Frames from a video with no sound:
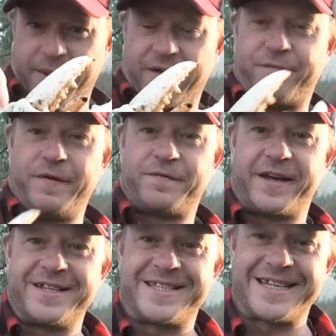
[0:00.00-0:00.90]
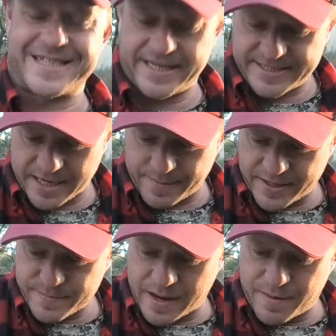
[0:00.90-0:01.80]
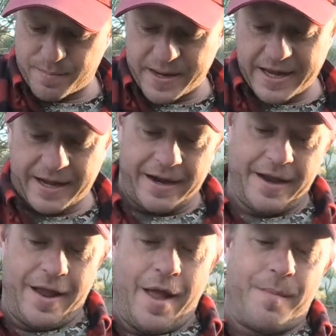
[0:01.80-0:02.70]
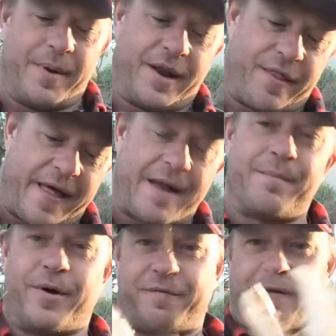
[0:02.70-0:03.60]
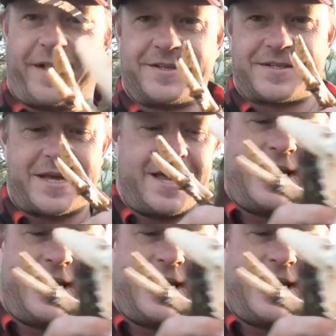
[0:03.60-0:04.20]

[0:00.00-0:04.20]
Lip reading: about 15, 16 centimeters, maybe bigger. But that, my friends,